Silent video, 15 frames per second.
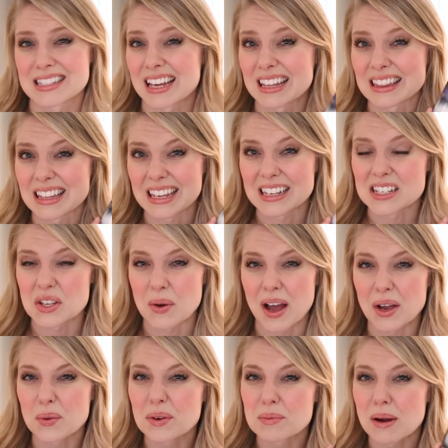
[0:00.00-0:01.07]
I think, so
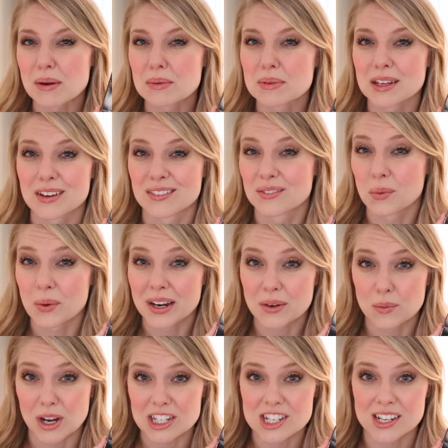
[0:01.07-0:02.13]
I would probably avoid
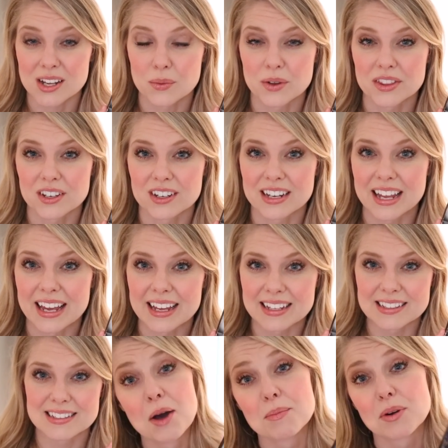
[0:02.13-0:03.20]
watching it with your
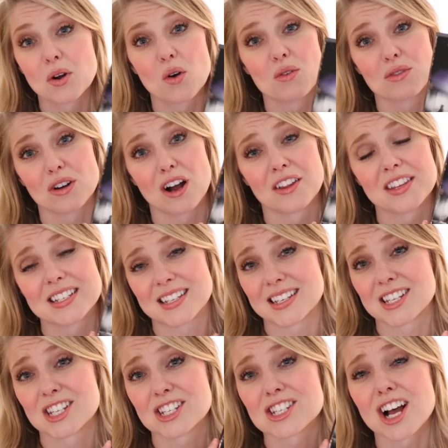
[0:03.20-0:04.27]
kids. But overall, this is
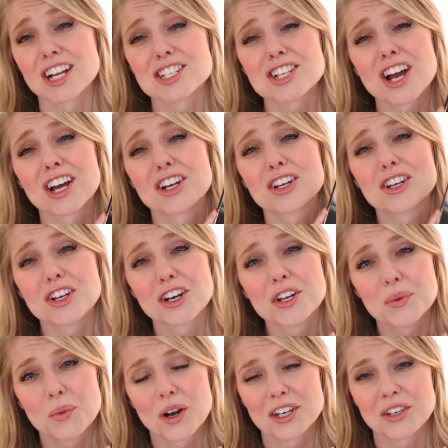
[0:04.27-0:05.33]
such a
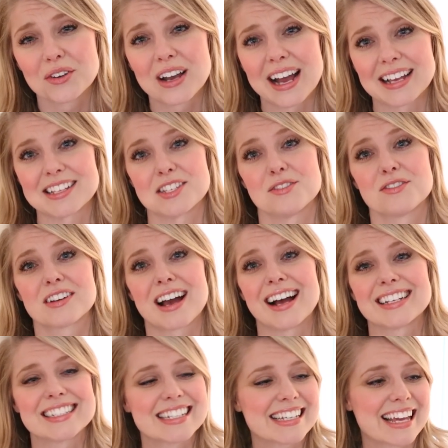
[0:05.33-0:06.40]
good one, you guys. You've
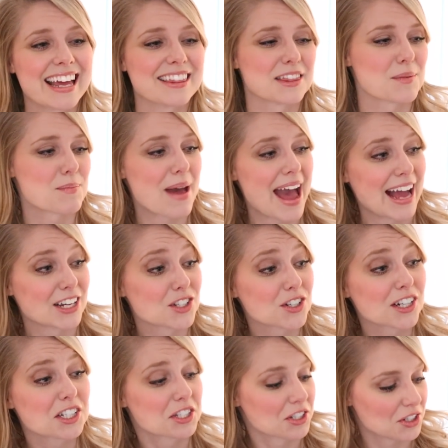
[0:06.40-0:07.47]
got to get the
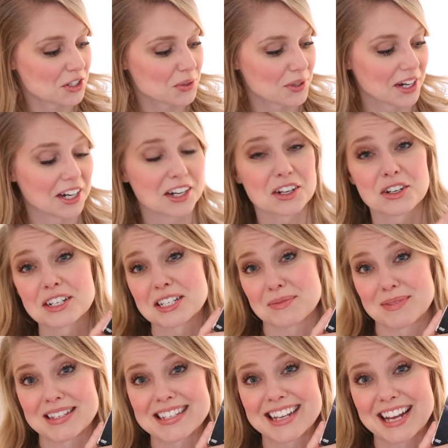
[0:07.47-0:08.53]
Patrick Stewart Christmas